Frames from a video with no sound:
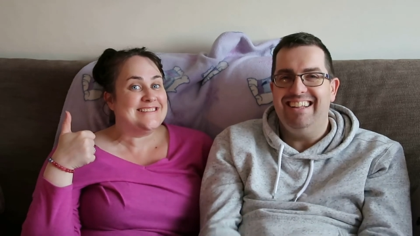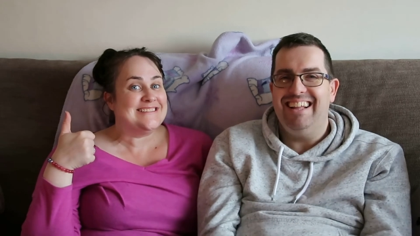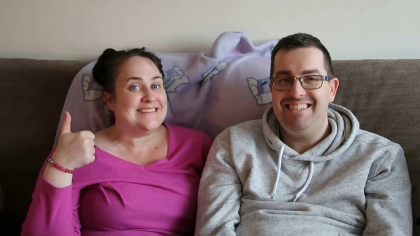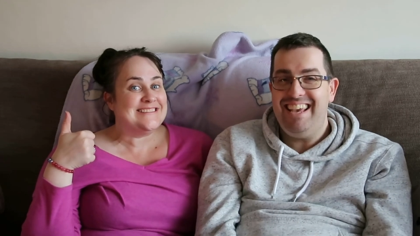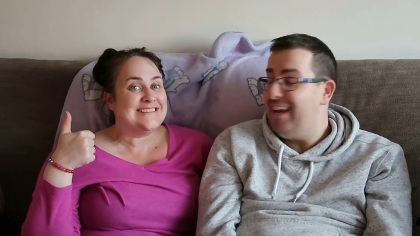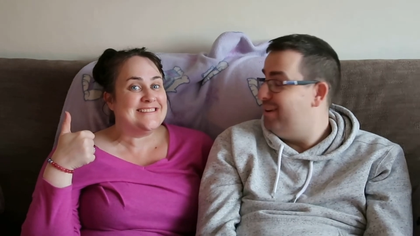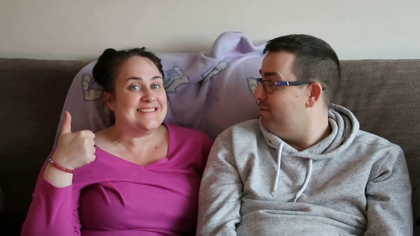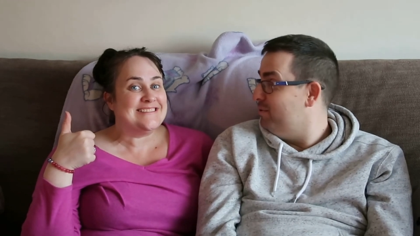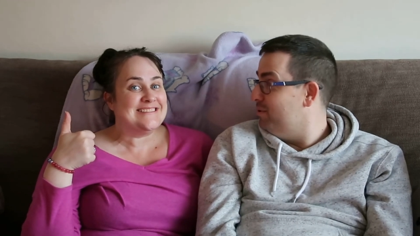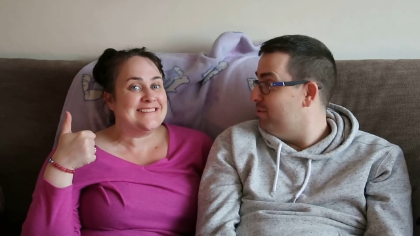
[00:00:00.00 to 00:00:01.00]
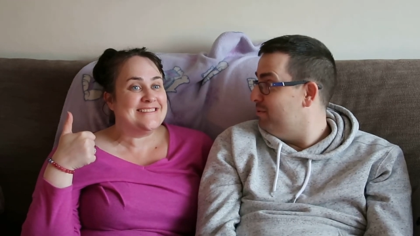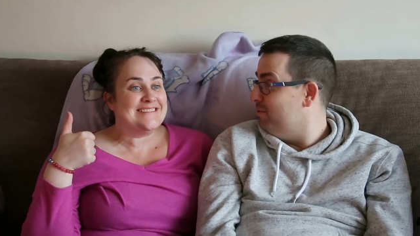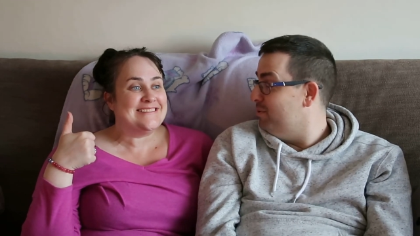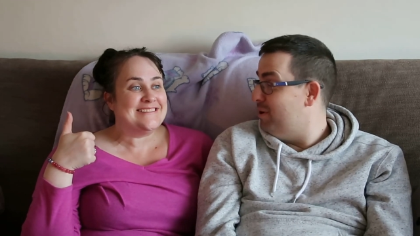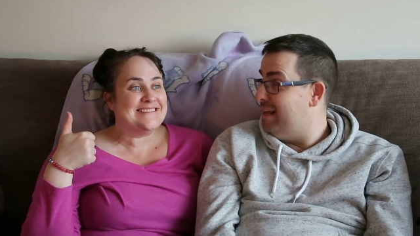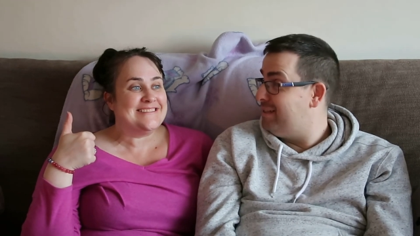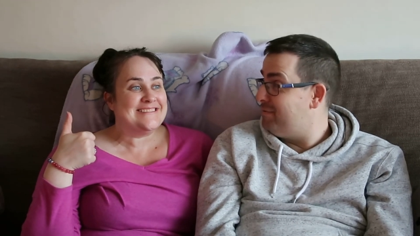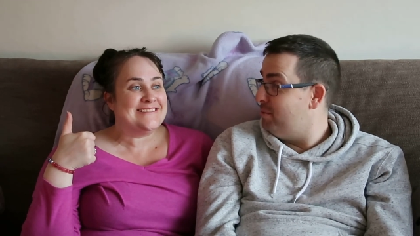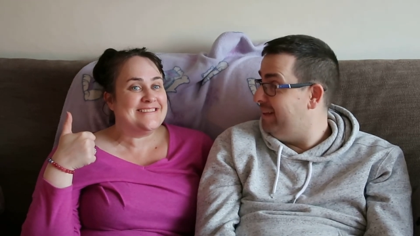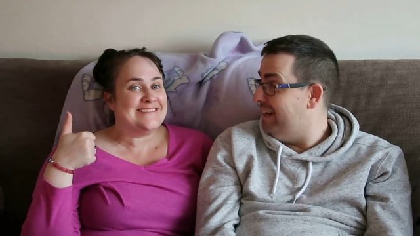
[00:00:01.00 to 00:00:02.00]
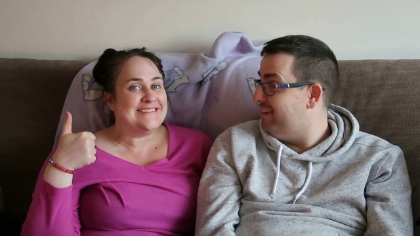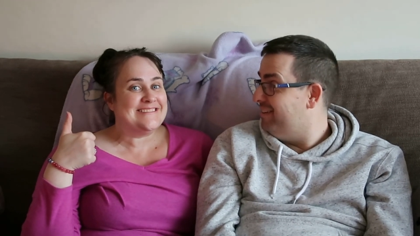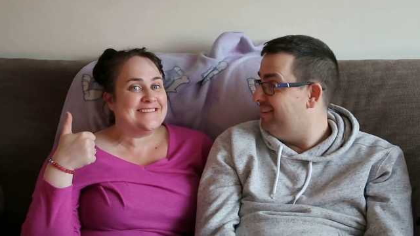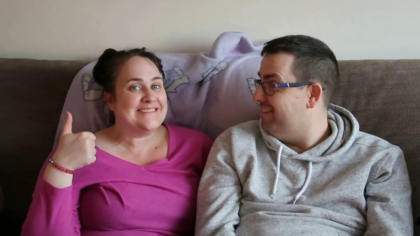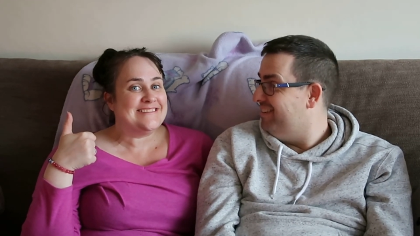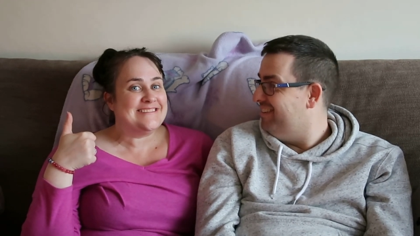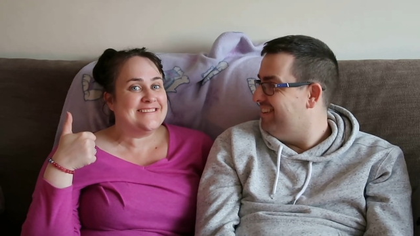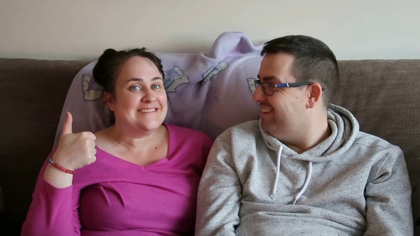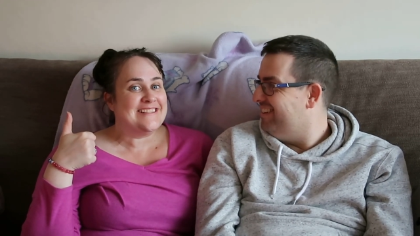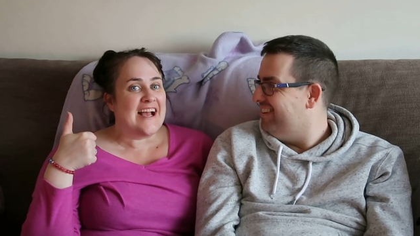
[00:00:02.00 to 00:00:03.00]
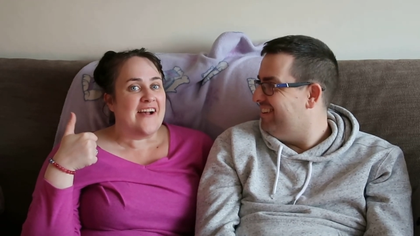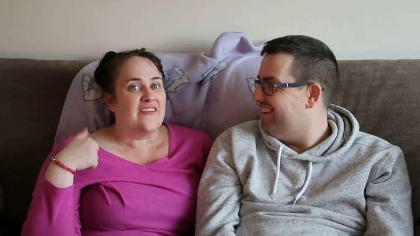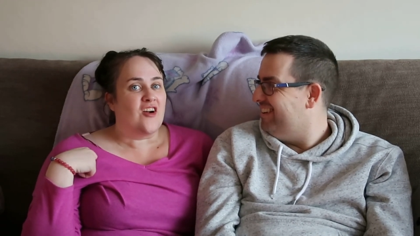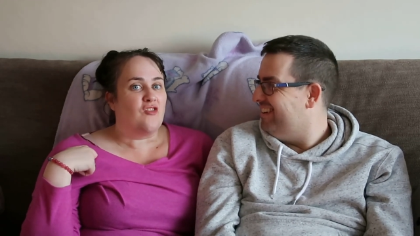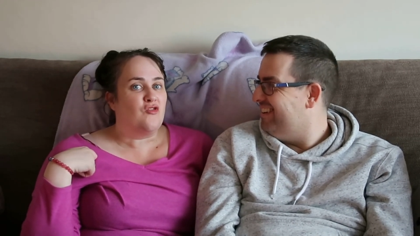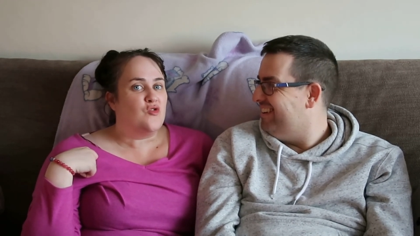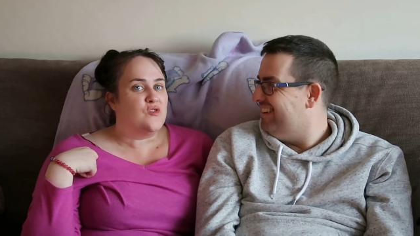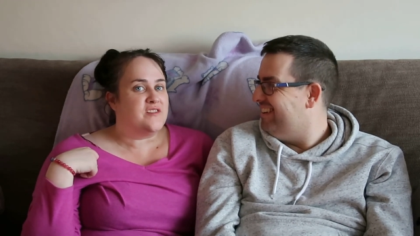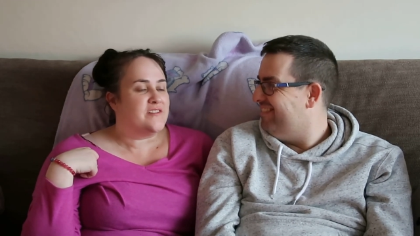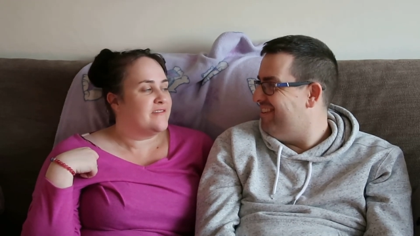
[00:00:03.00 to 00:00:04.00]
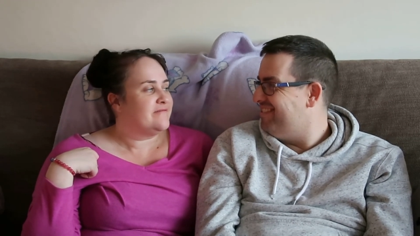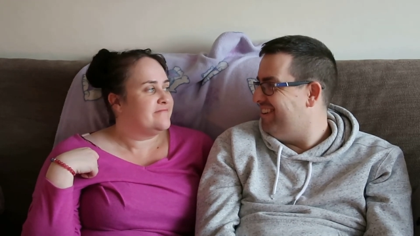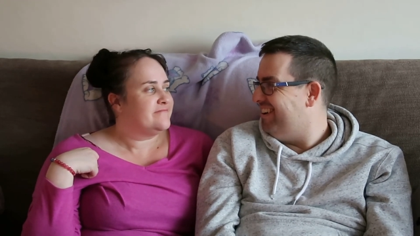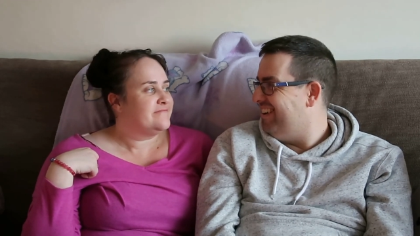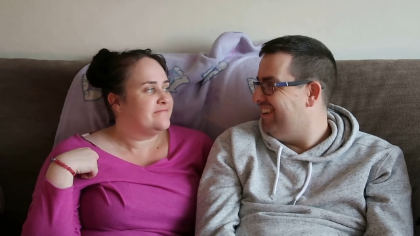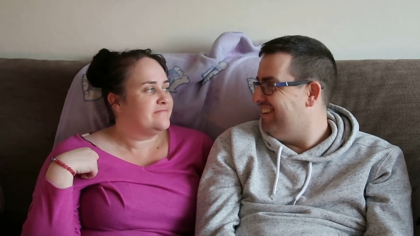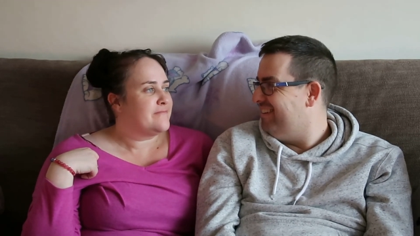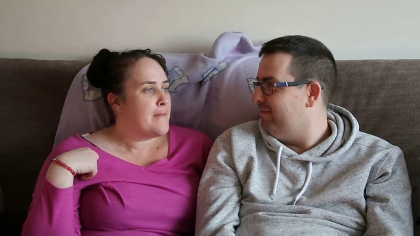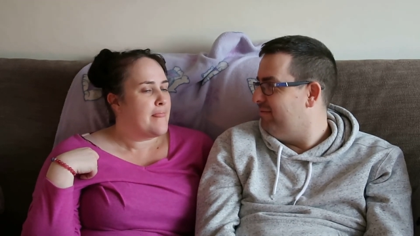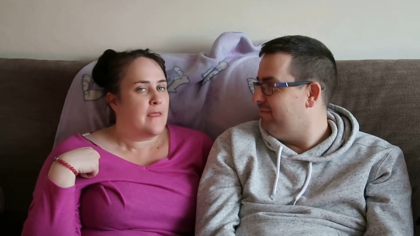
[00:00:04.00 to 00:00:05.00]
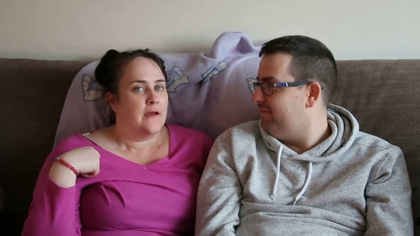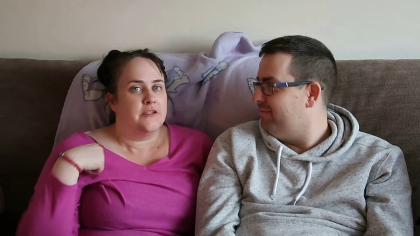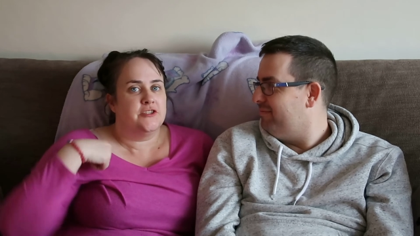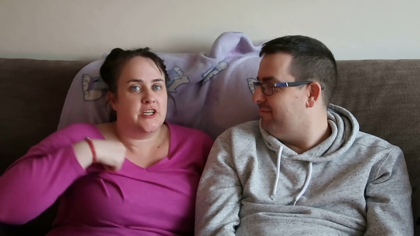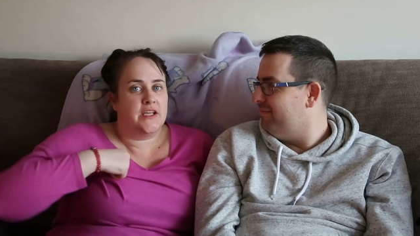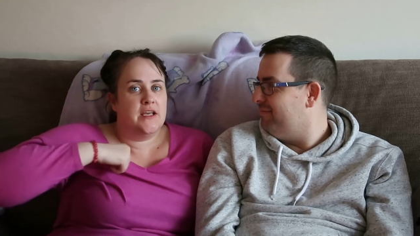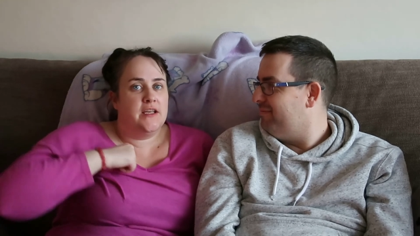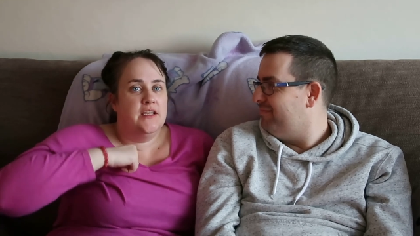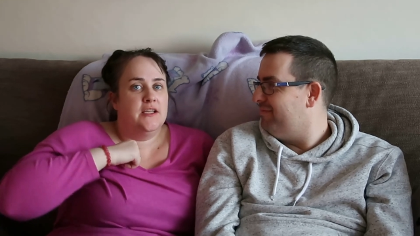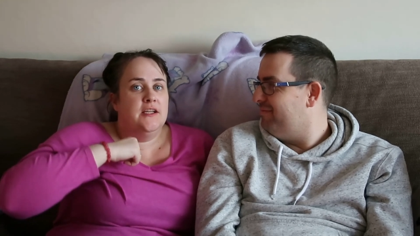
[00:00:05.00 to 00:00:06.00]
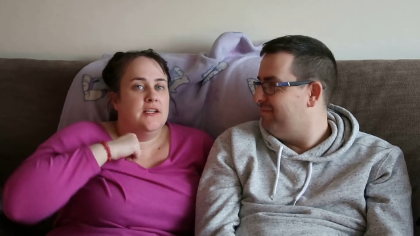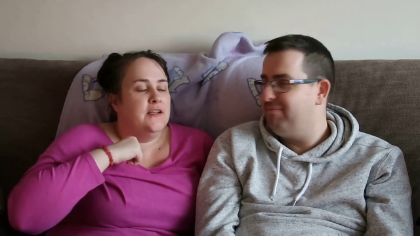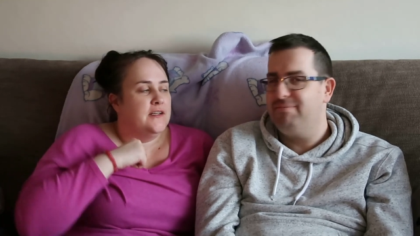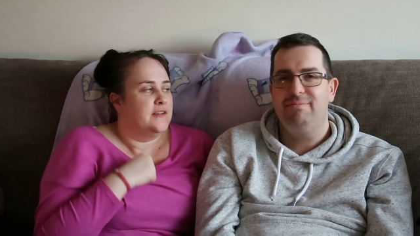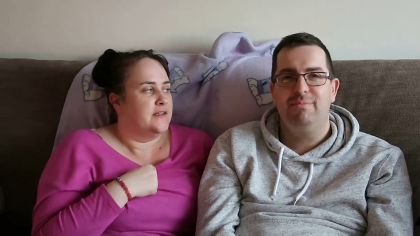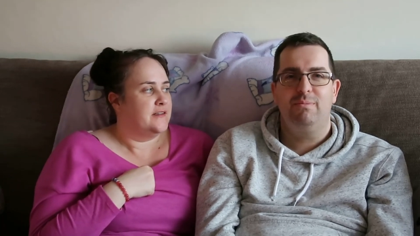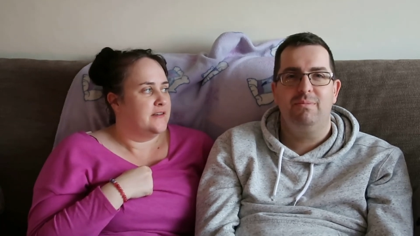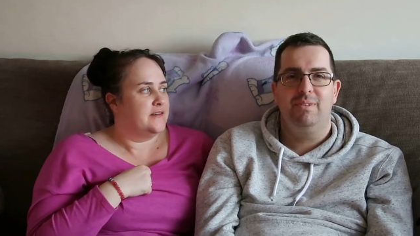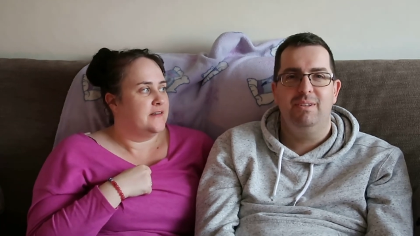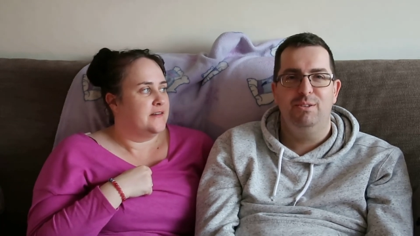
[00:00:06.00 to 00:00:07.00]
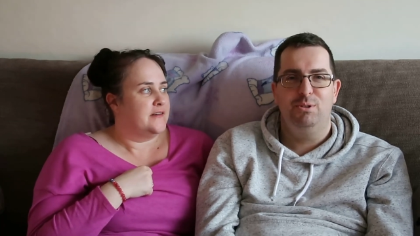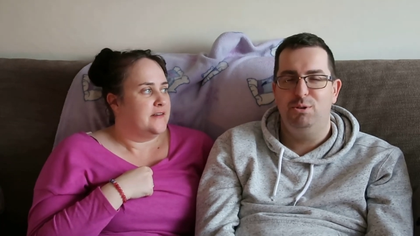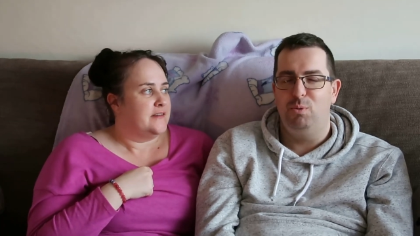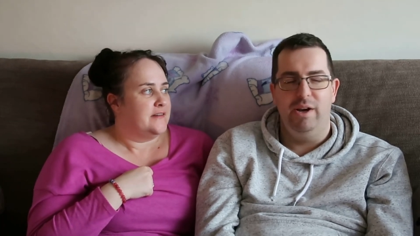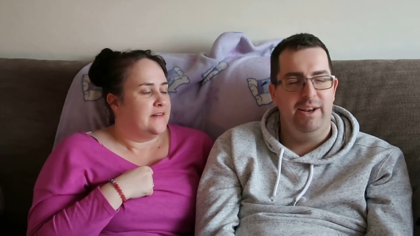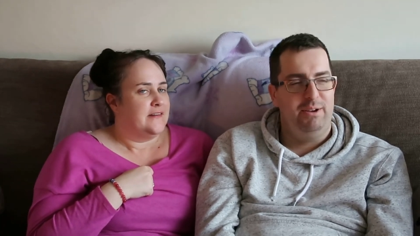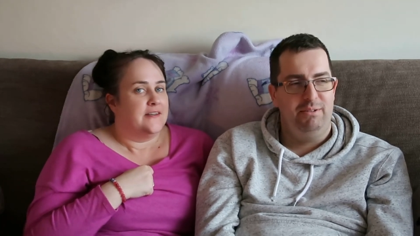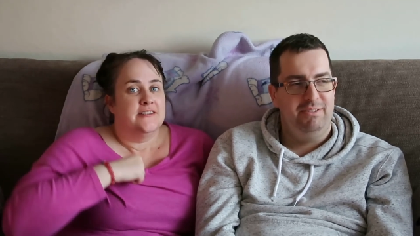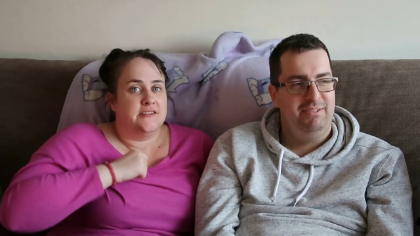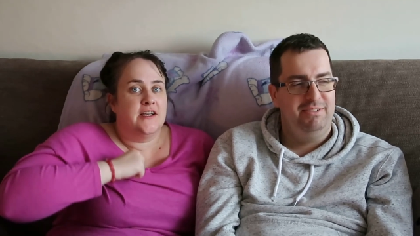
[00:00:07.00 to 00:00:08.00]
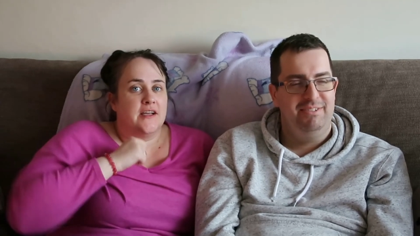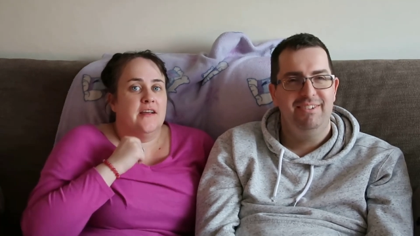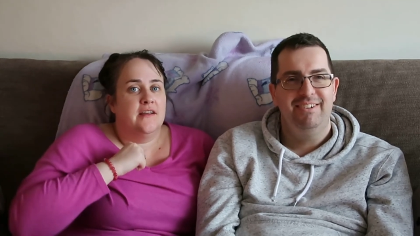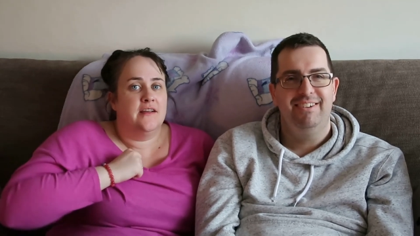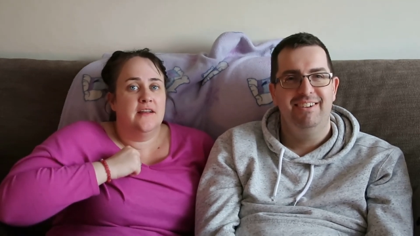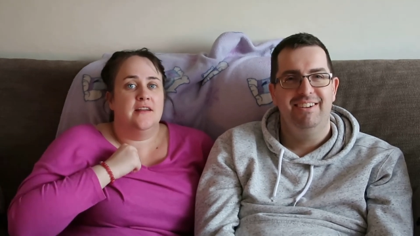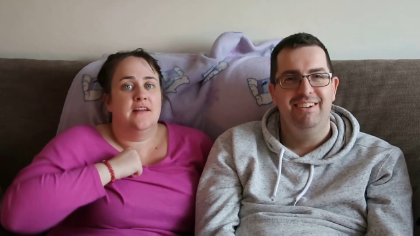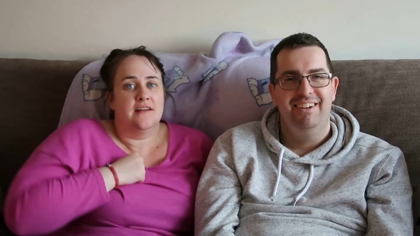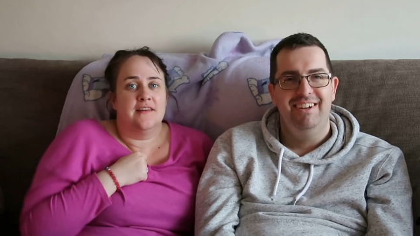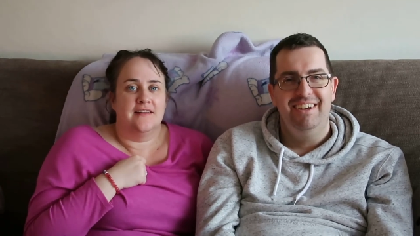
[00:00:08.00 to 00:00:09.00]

Speaker 1: That's it. Let's have some dinner.
Speaker 2: Got a roast.
Speaker 1: Roast tonight.
Speaker 2: Chicken. Such a
Speaker 1: weirdo.
Speaker 2: Chicken.